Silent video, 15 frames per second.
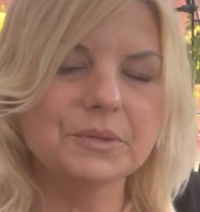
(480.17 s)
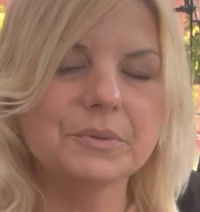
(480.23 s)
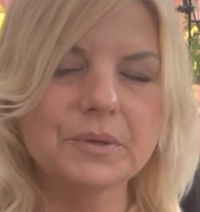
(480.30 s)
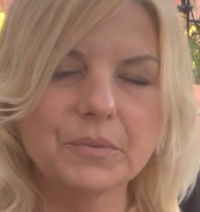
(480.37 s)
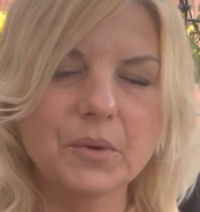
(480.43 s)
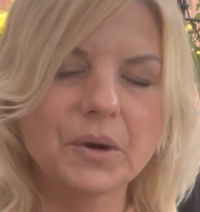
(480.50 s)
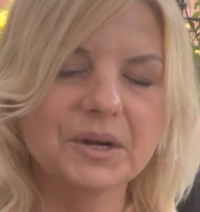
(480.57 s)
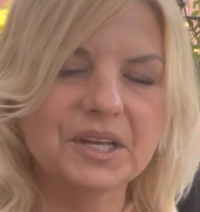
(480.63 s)

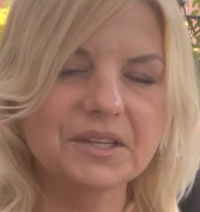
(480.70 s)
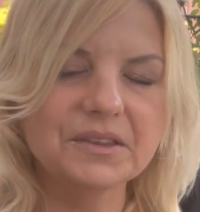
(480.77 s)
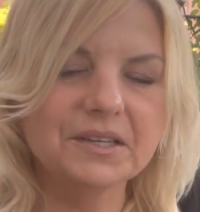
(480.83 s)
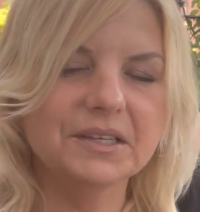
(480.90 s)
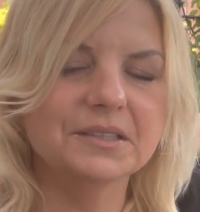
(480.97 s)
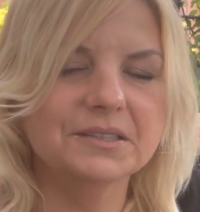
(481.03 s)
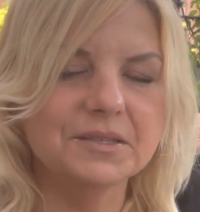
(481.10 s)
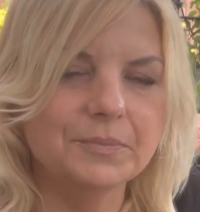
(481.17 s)
rewarding
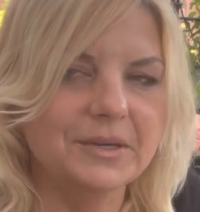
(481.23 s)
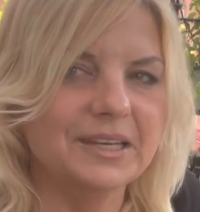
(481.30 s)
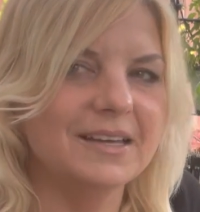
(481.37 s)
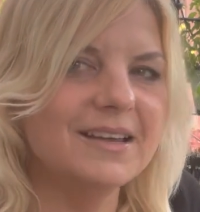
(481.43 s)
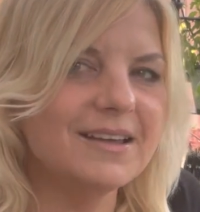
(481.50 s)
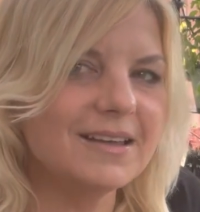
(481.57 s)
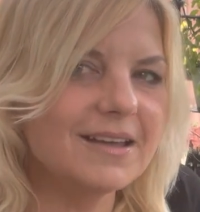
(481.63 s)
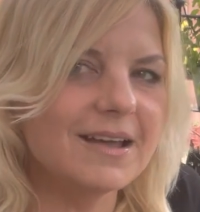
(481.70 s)
thing to be
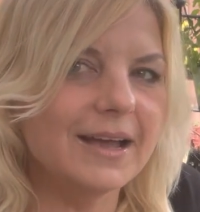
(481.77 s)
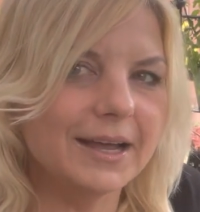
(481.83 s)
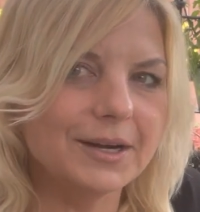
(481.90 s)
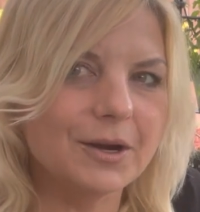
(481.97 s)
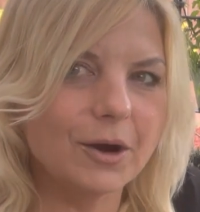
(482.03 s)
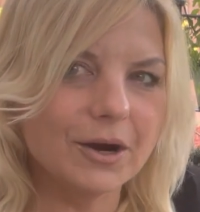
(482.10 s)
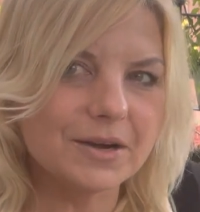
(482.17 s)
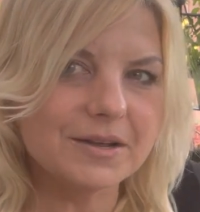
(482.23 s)

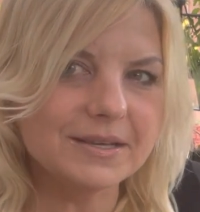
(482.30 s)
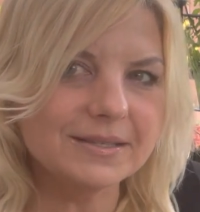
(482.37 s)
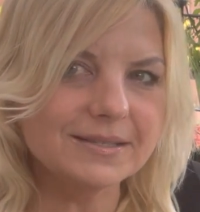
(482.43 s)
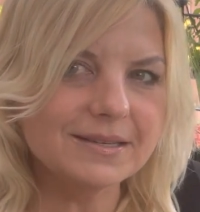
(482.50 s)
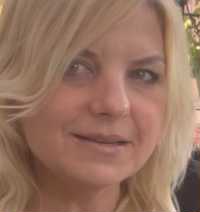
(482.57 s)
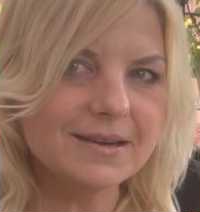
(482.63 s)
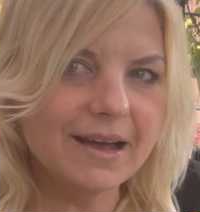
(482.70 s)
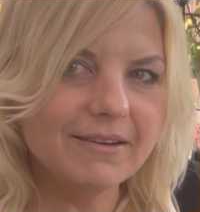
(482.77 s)
an artist
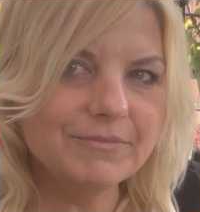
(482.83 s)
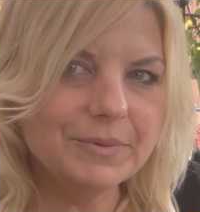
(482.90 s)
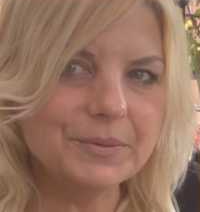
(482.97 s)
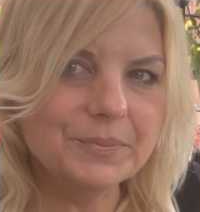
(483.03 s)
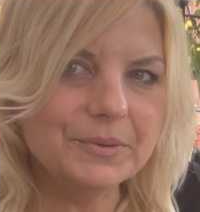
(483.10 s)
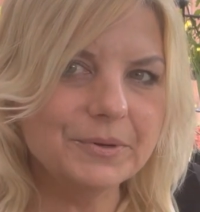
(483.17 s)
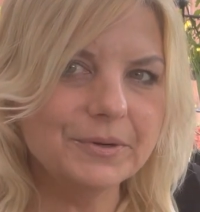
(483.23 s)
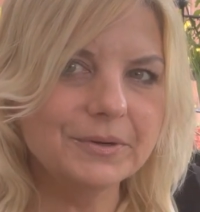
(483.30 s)
and have
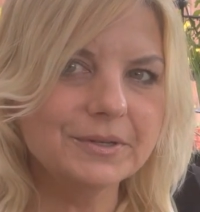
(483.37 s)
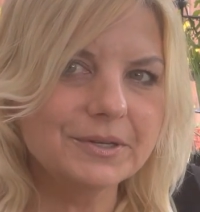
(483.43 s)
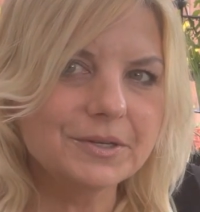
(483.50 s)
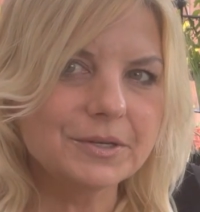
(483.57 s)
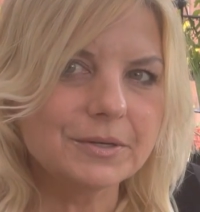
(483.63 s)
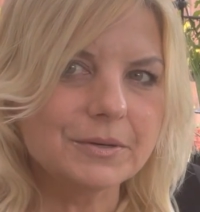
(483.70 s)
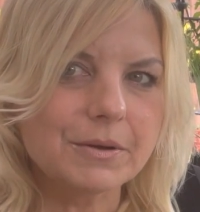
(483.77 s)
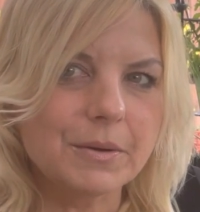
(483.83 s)
people
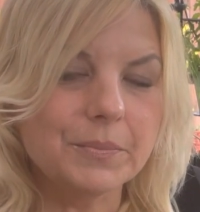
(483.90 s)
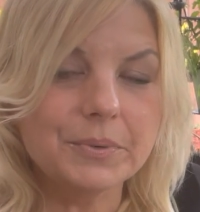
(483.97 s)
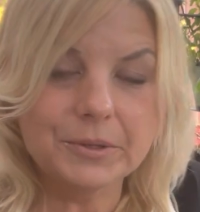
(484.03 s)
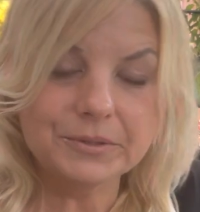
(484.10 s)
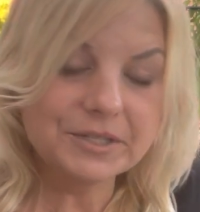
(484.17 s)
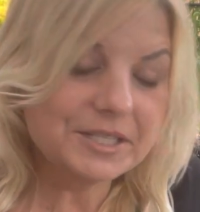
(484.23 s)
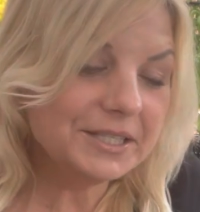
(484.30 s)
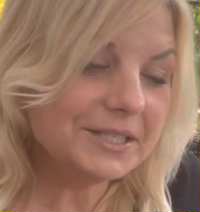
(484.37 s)

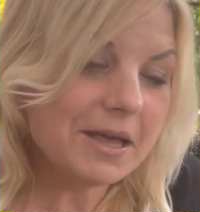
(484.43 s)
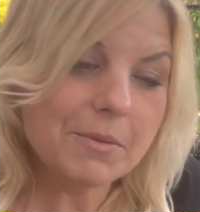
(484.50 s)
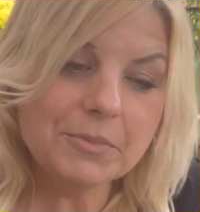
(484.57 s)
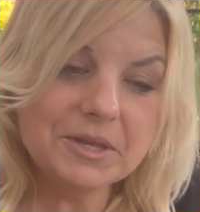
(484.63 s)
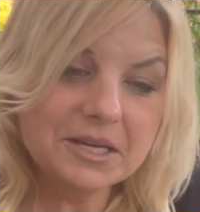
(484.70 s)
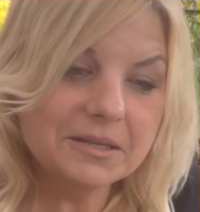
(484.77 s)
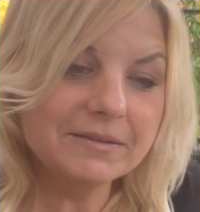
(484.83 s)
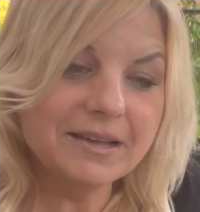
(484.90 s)
purchase
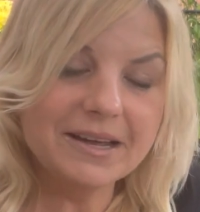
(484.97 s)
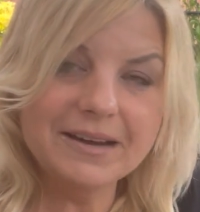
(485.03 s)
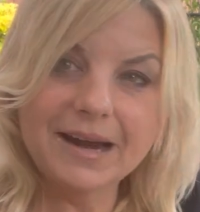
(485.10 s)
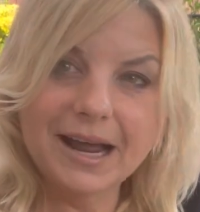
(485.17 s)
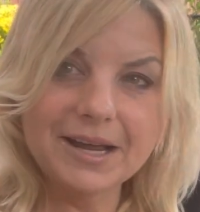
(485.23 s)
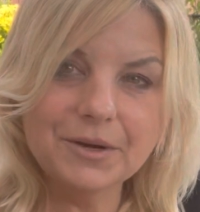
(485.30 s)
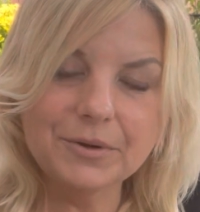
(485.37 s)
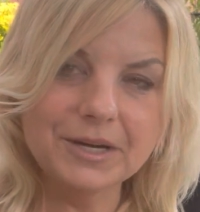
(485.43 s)
something that
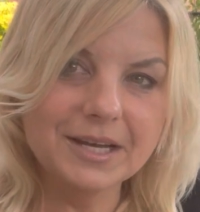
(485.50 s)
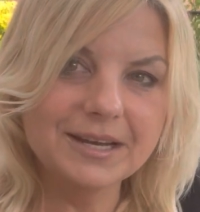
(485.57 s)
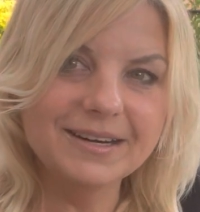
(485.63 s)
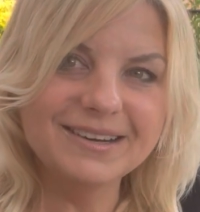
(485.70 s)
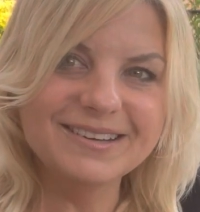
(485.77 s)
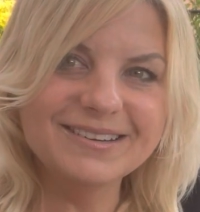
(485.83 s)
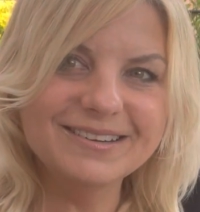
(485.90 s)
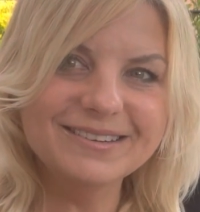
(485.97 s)
I
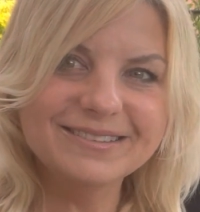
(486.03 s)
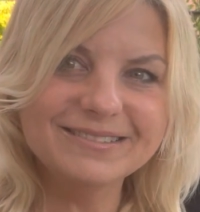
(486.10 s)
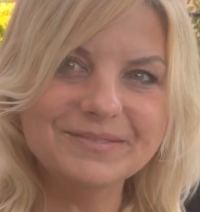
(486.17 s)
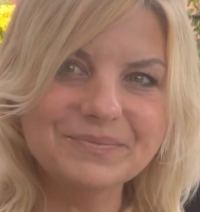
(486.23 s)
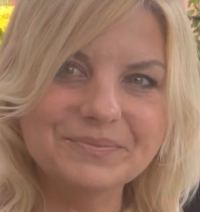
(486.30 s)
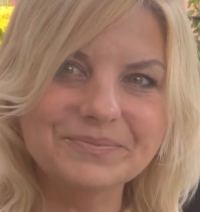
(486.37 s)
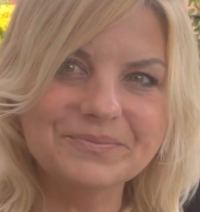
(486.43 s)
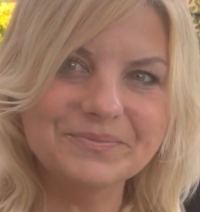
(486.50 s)
created.
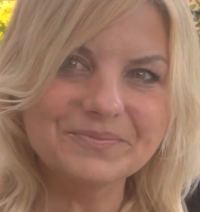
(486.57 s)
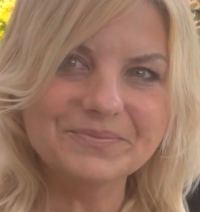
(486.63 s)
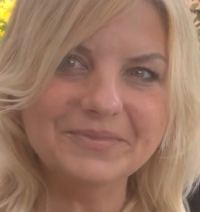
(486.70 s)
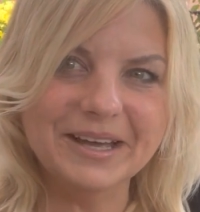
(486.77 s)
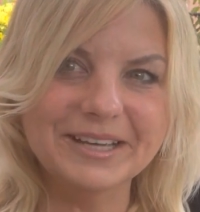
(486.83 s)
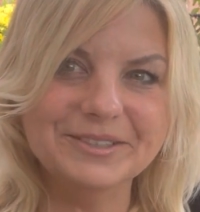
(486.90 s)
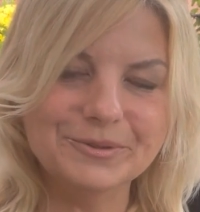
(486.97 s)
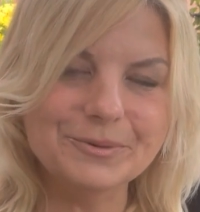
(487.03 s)

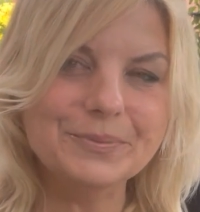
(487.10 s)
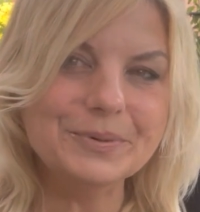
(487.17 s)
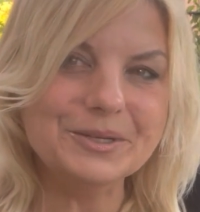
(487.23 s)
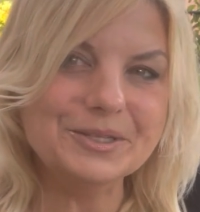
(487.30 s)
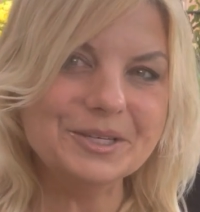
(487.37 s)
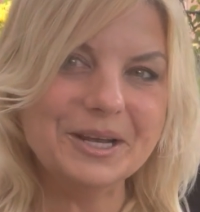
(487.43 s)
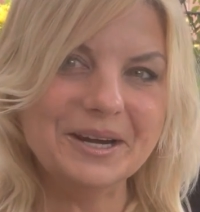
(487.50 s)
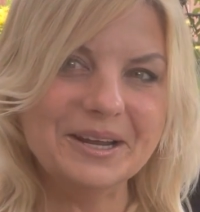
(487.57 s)
I do
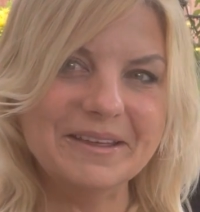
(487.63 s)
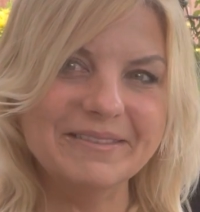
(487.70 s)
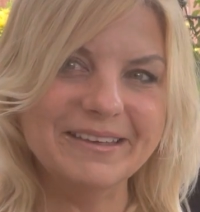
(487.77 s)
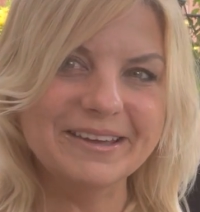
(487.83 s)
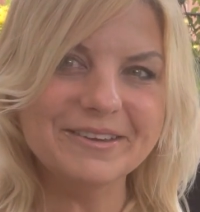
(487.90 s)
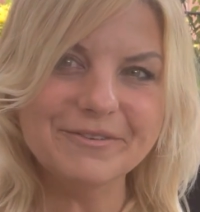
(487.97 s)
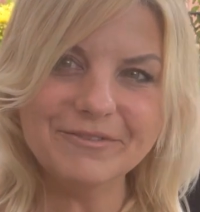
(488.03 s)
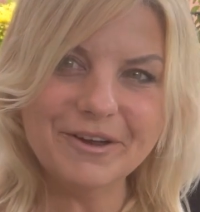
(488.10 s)
appreciate it.
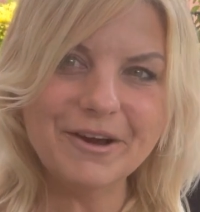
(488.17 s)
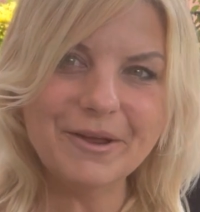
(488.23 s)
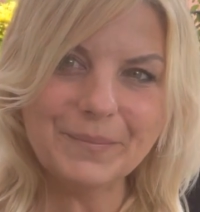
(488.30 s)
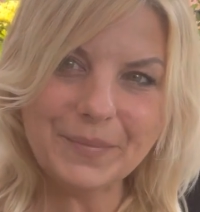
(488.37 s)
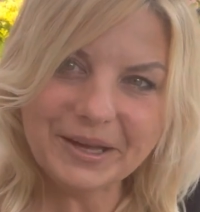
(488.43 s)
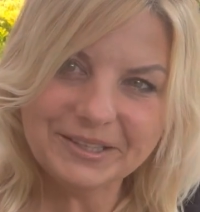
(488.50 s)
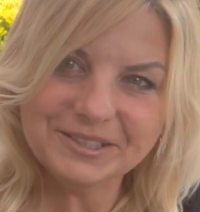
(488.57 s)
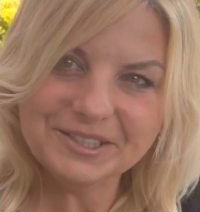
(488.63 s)
Thank you very
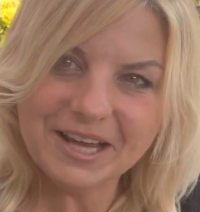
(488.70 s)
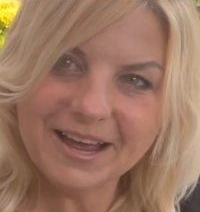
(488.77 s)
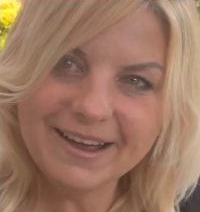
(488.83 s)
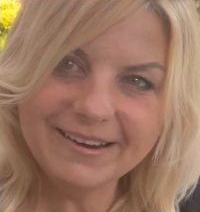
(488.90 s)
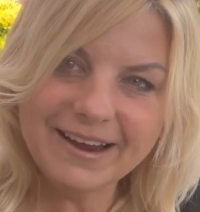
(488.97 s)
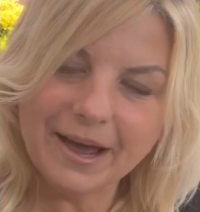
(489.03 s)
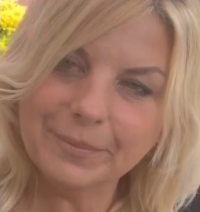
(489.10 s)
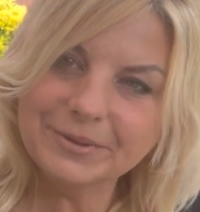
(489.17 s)
much,
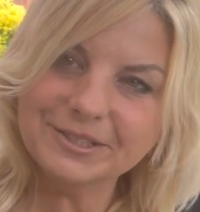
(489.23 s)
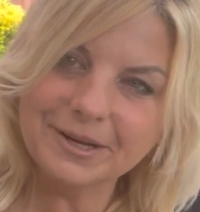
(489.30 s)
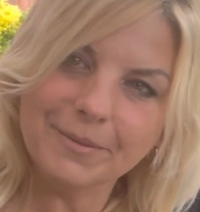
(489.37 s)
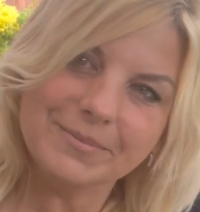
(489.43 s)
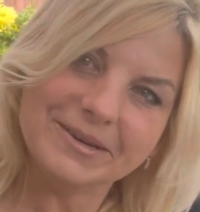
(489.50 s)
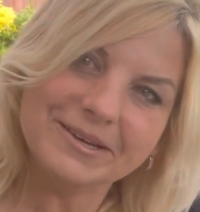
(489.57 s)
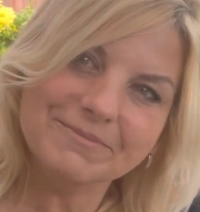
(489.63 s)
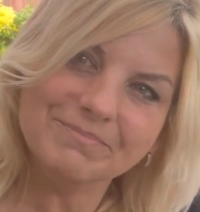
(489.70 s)
and happy
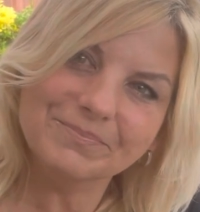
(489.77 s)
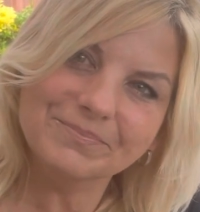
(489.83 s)
shopping.